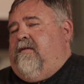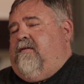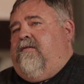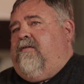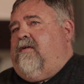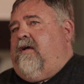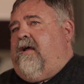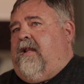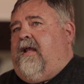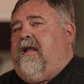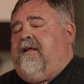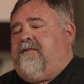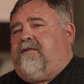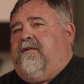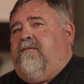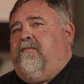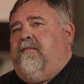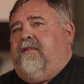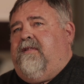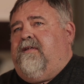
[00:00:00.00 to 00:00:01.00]
you're not
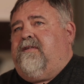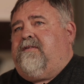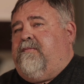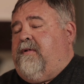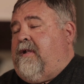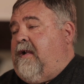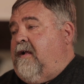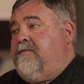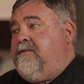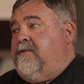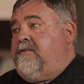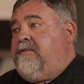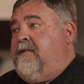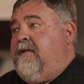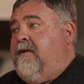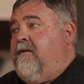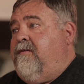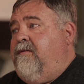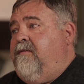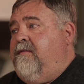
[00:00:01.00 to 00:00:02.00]
asking me this, but I'll just
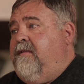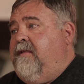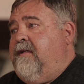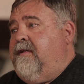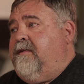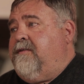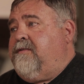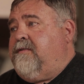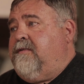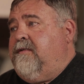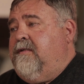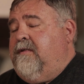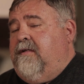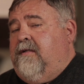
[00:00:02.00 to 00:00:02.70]
tell you this.